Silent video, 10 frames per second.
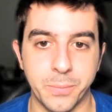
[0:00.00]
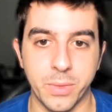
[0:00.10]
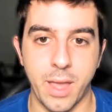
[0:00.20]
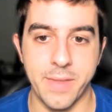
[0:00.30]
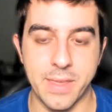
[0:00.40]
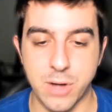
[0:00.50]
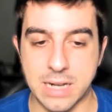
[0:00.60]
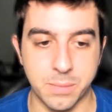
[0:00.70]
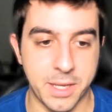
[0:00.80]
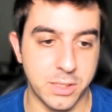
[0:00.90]
and they've
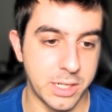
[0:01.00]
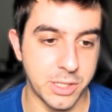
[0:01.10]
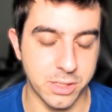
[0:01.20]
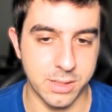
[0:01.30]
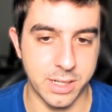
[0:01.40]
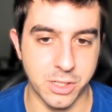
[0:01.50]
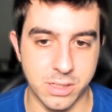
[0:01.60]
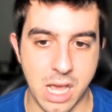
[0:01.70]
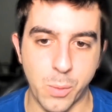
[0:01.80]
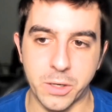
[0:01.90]
tried some things and it's just
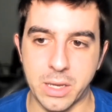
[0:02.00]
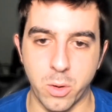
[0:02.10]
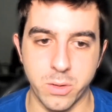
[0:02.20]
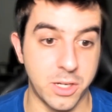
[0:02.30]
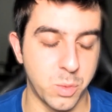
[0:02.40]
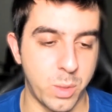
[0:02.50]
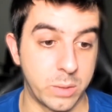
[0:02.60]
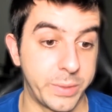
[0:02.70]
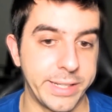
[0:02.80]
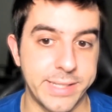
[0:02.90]
not working, or they just want to
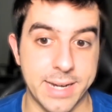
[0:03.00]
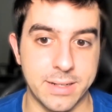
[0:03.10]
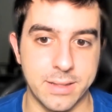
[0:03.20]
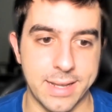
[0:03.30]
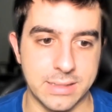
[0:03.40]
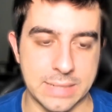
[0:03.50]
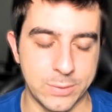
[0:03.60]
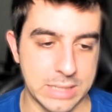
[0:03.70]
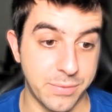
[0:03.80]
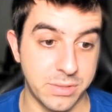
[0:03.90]
really take it to the next
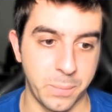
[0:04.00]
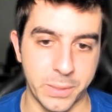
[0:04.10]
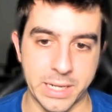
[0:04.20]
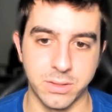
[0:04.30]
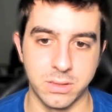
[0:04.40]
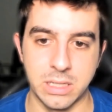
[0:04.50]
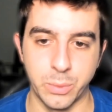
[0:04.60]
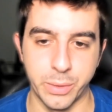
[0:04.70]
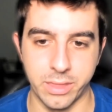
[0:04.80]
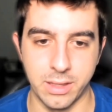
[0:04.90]
level and have someone else deal
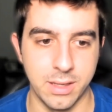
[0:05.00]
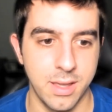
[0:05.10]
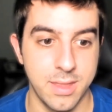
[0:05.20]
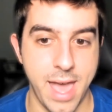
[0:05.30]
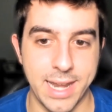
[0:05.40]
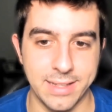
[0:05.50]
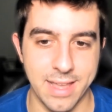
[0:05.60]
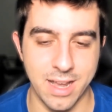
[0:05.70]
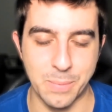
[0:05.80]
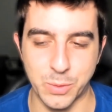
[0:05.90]
with the headache
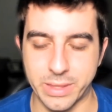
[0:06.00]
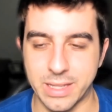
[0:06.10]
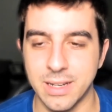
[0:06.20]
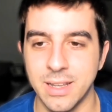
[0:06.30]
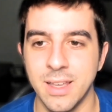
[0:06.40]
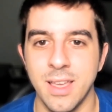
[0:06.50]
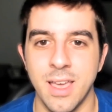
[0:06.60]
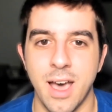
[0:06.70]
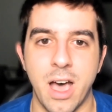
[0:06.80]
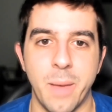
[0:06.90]
that comes with it.
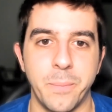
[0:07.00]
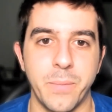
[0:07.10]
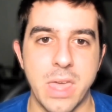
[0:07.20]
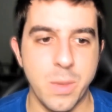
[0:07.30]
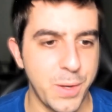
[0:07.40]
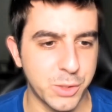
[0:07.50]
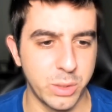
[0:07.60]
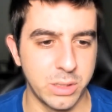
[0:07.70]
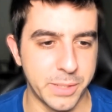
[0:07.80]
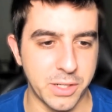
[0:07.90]
And then we also
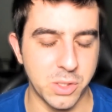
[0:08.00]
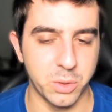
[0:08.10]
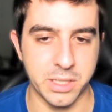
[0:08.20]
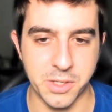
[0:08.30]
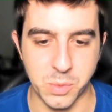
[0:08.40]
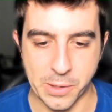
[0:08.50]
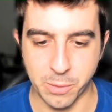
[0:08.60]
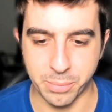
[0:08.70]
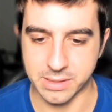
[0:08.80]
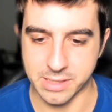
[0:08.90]
do a little bit of consulting as well,
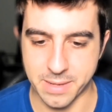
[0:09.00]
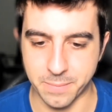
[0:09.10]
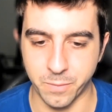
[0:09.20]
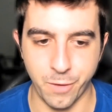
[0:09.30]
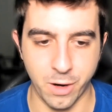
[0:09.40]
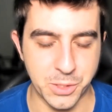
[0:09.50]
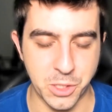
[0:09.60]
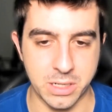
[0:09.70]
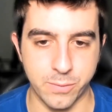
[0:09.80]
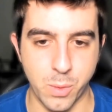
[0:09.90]
but far
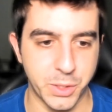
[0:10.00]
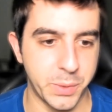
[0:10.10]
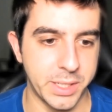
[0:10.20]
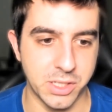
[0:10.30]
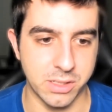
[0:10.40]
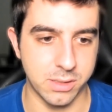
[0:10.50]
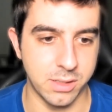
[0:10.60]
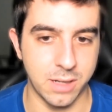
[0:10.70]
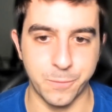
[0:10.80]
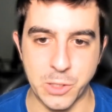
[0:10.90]
majority of what we're doing is just
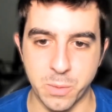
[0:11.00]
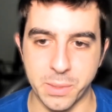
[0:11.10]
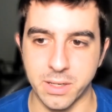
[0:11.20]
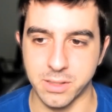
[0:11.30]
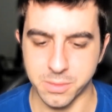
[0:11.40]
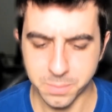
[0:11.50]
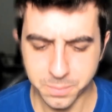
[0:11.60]
done for you, because